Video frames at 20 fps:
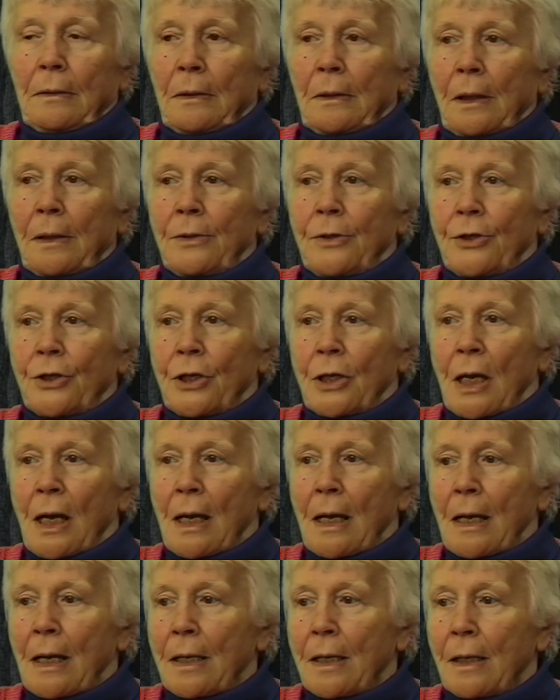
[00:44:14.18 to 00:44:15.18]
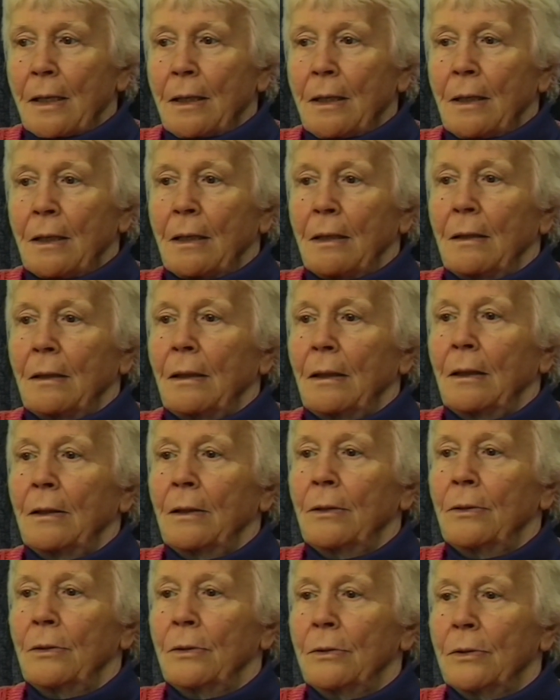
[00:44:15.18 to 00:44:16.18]
And she hired a
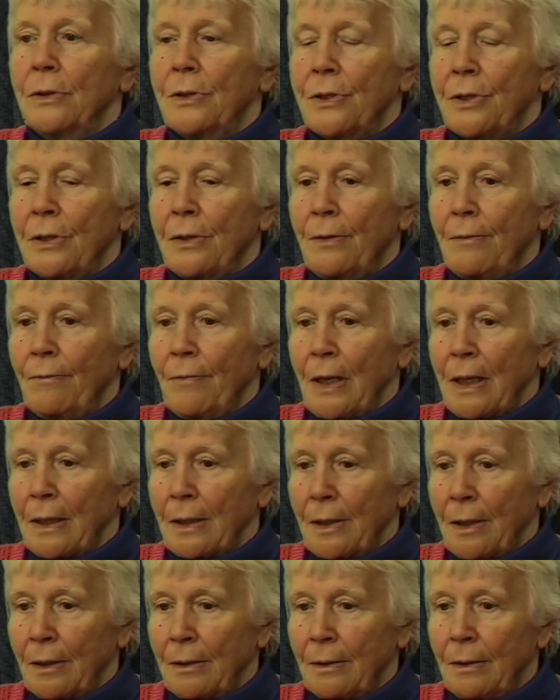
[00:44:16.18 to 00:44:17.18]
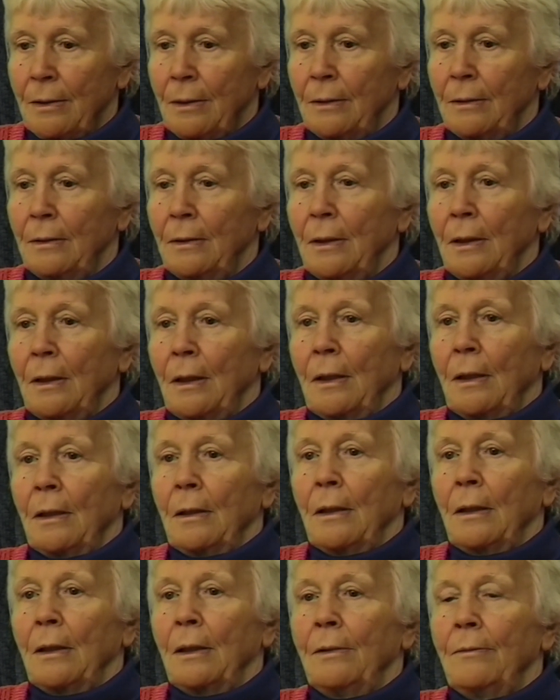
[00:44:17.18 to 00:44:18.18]
horse and a wagon,
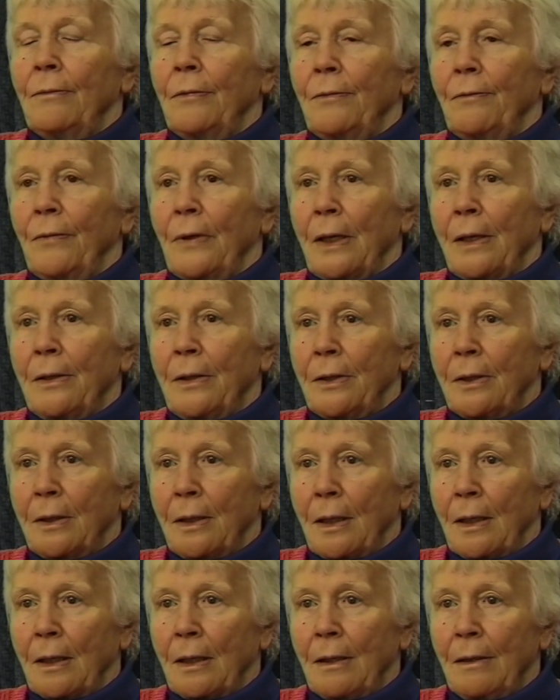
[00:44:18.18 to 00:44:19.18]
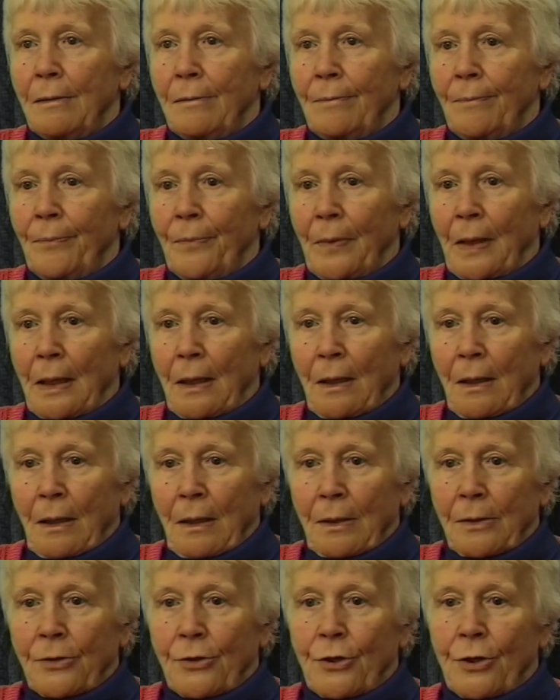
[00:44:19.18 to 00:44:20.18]
and we went there.
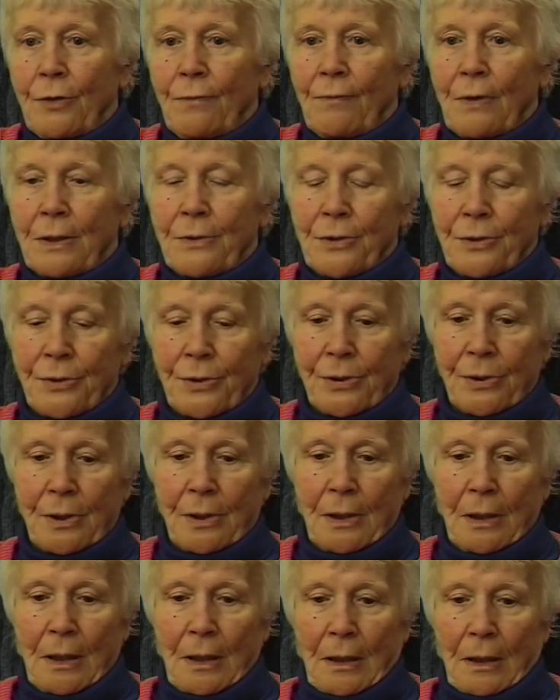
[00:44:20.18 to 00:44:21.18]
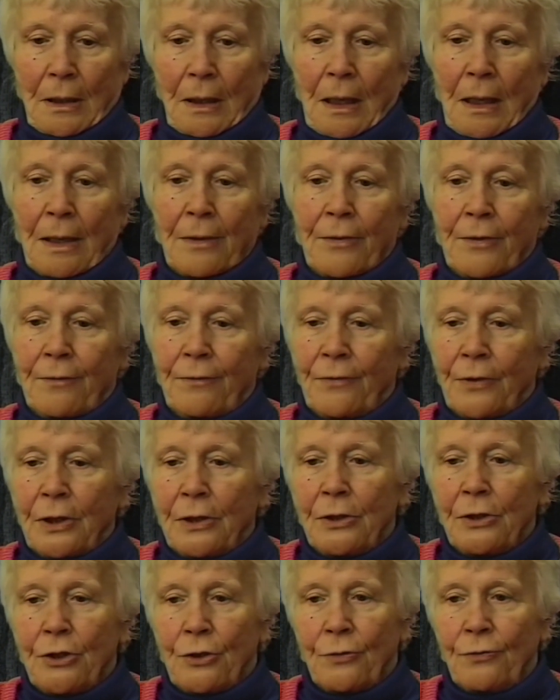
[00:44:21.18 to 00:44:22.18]
She was on the
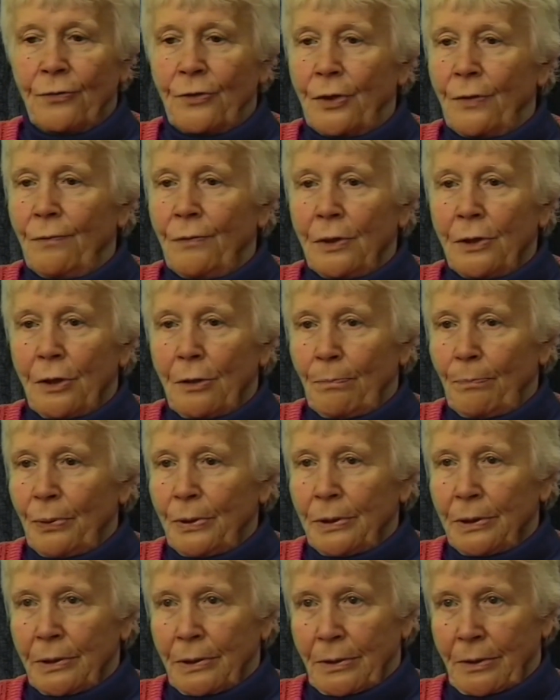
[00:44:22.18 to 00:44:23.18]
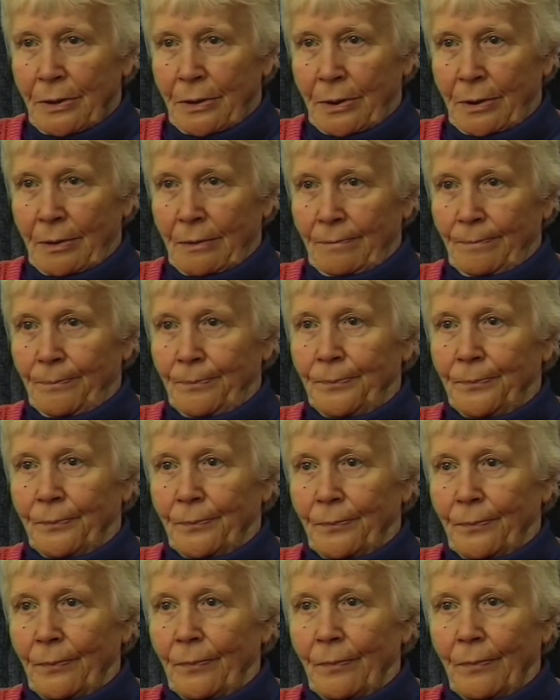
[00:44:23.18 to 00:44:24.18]
verge of giving birth.
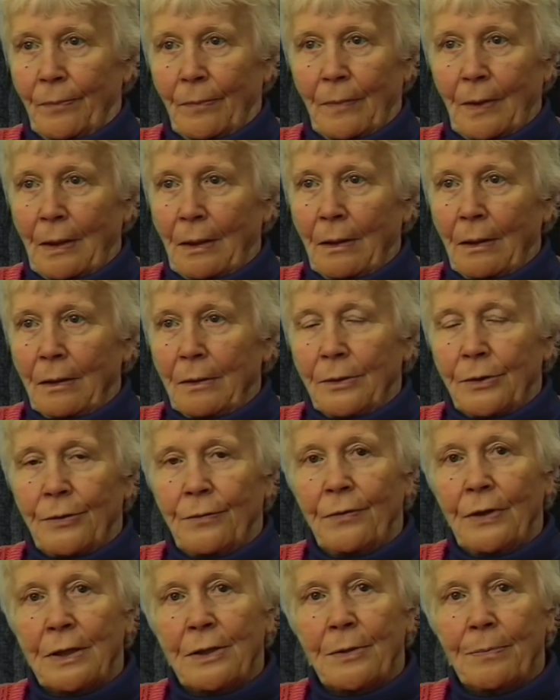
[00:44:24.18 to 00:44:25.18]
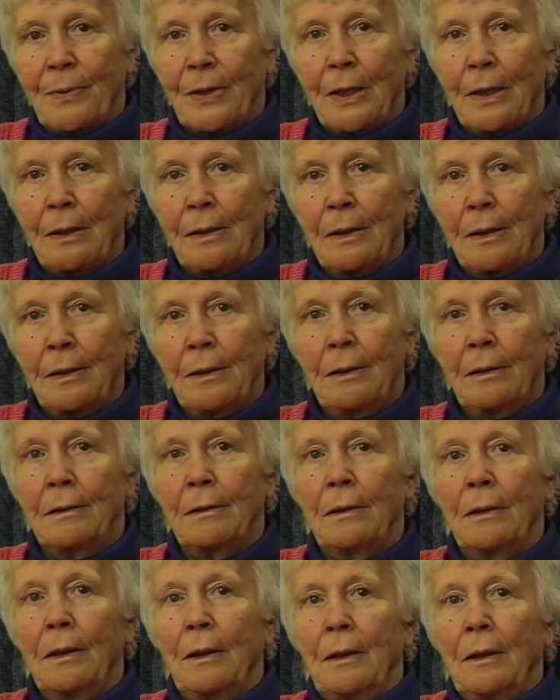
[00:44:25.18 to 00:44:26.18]
She was pregnant,
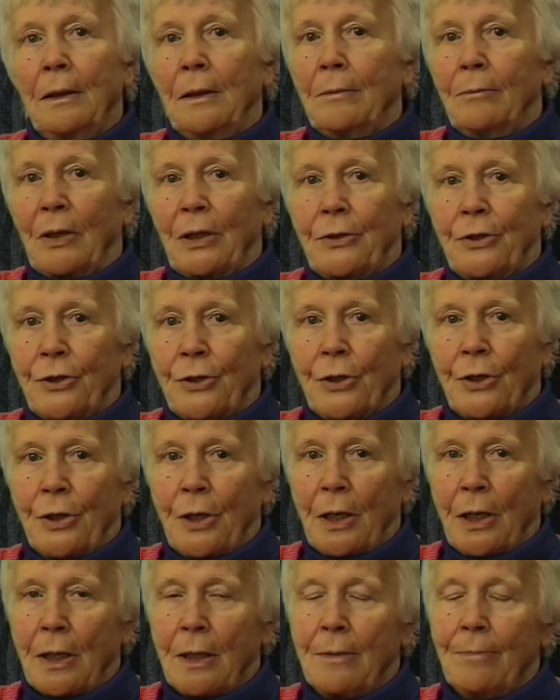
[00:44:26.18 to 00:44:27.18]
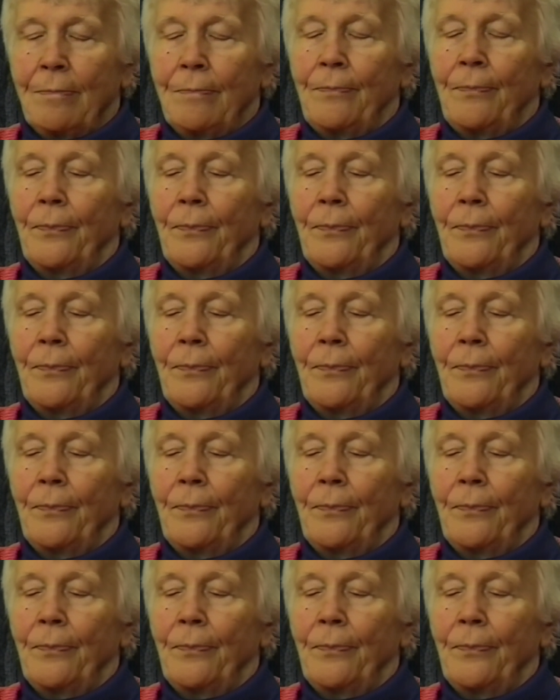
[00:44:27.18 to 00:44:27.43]
but she came.